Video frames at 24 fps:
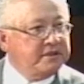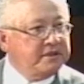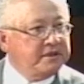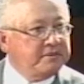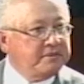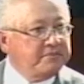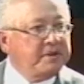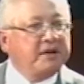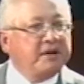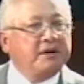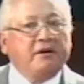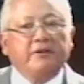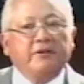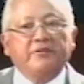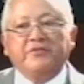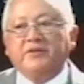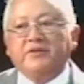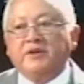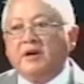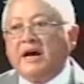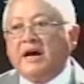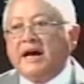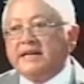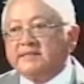Because,
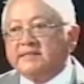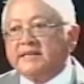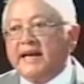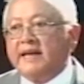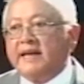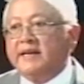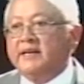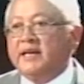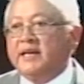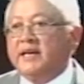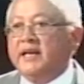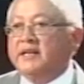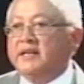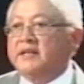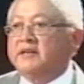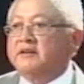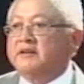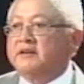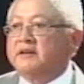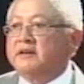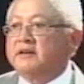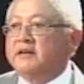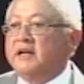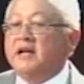as I indicated
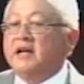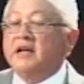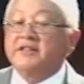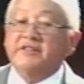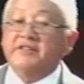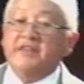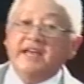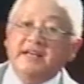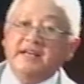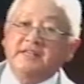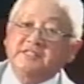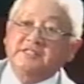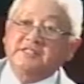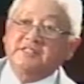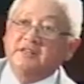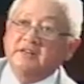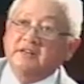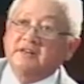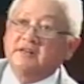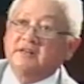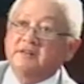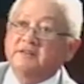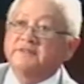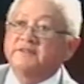earlier, they
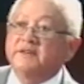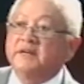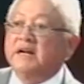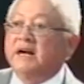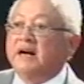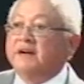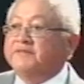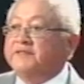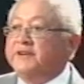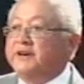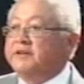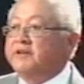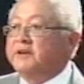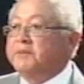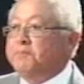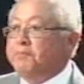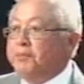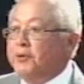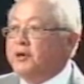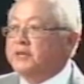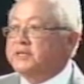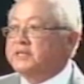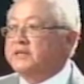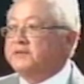serve a very
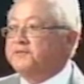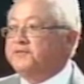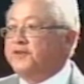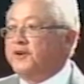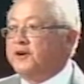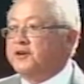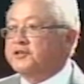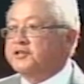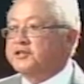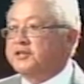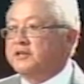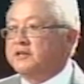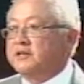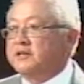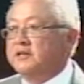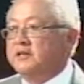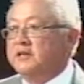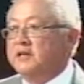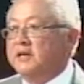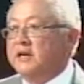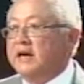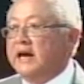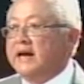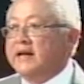important function
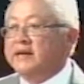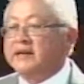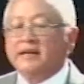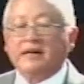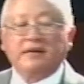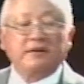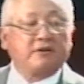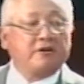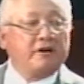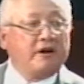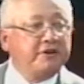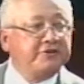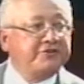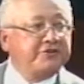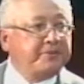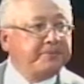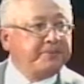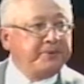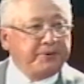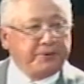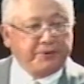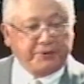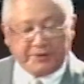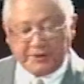and can
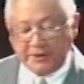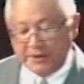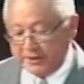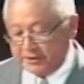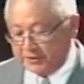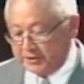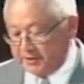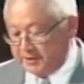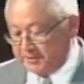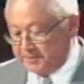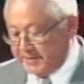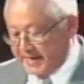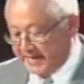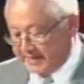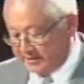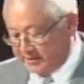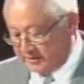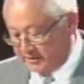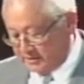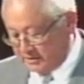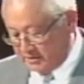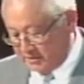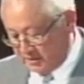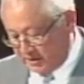contribute to the
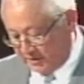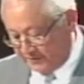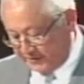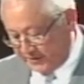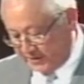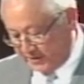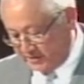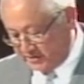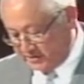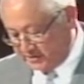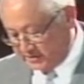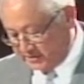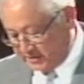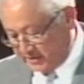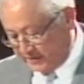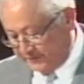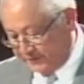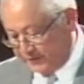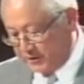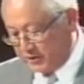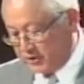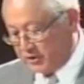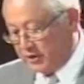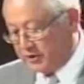better governance of
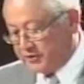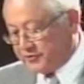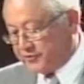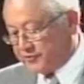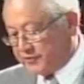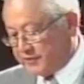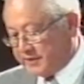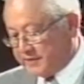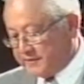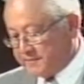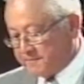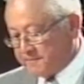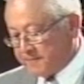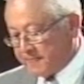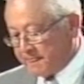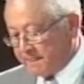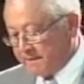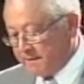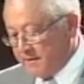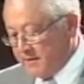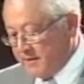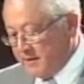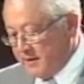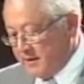our country.
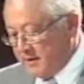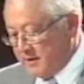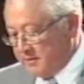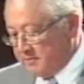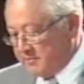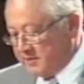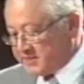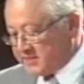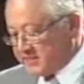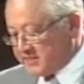Mr.